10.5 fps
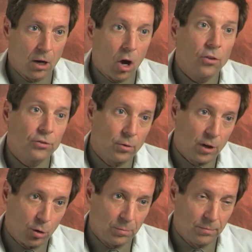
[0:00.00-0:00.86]

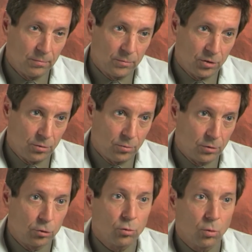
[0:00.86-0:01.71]
also help
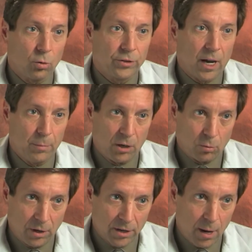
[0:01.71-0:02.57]
to control
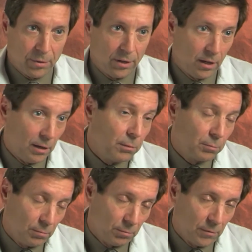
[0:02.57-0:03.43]
diabetic retinopathy and